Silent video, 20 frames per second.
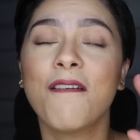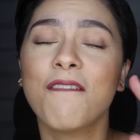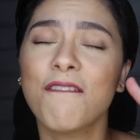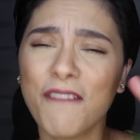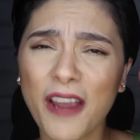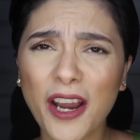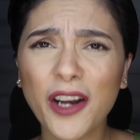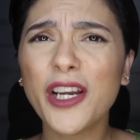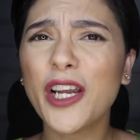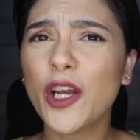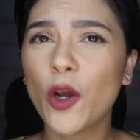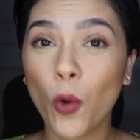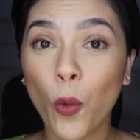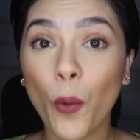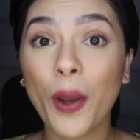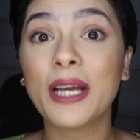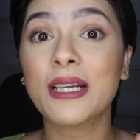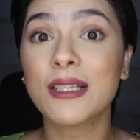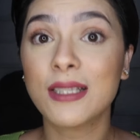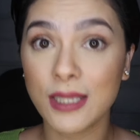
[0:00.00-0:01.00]
very
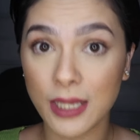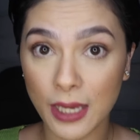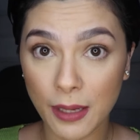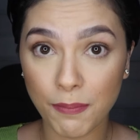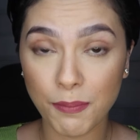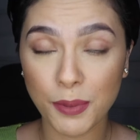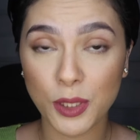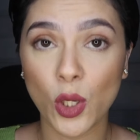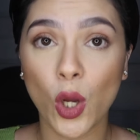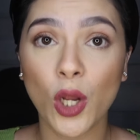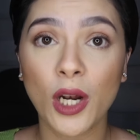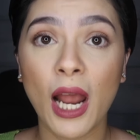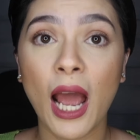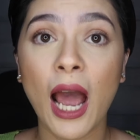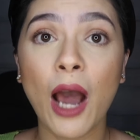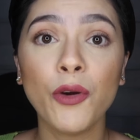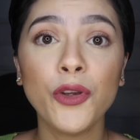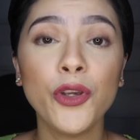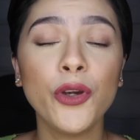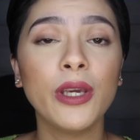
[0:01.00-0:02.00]
quick tips on
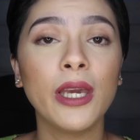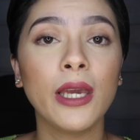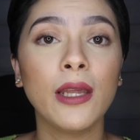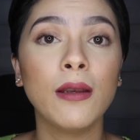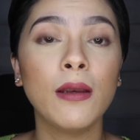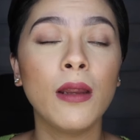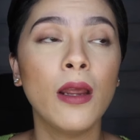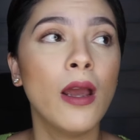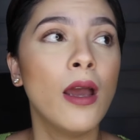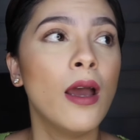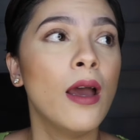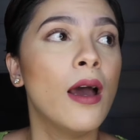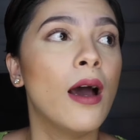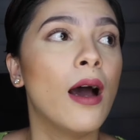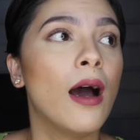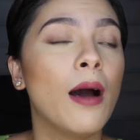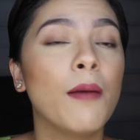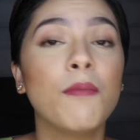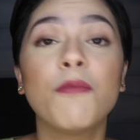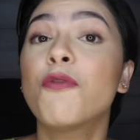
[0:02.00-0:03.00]
how you can
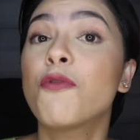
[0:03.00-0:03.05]
um,